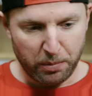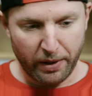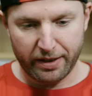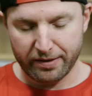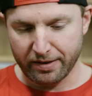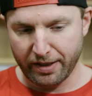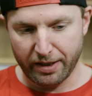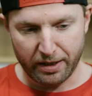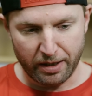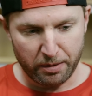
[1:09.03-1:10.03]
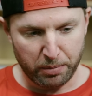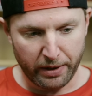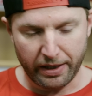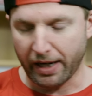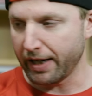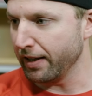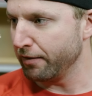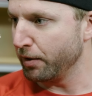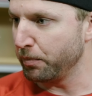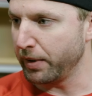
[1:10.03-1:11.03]
play in this league and um, play at a high
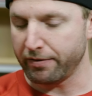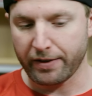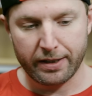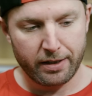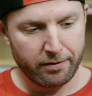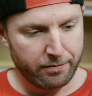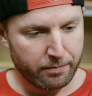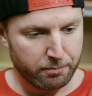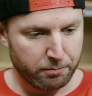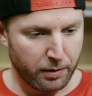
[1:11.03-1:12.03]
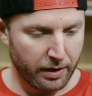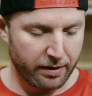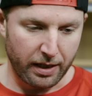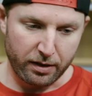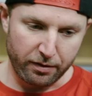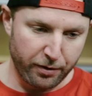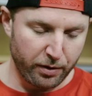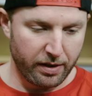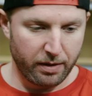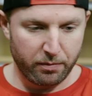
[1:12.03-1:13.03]
level and be effective. I mean, you know, I talked to a few
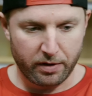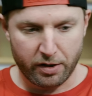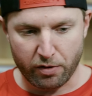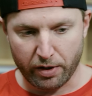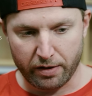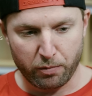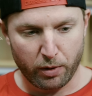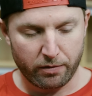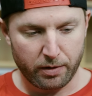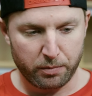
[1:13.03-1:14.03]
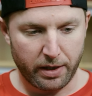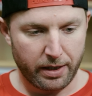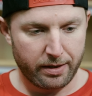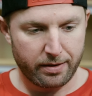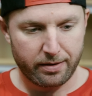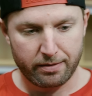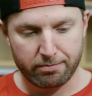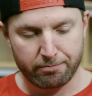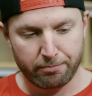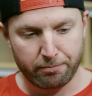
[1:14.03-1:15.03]
teams. Detroit is one of them that,
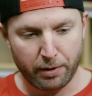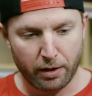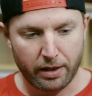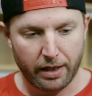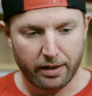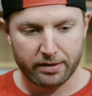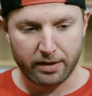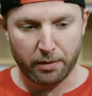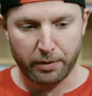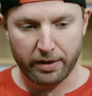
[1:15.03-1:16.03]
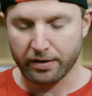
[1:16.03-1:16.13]
you know, kind of saw me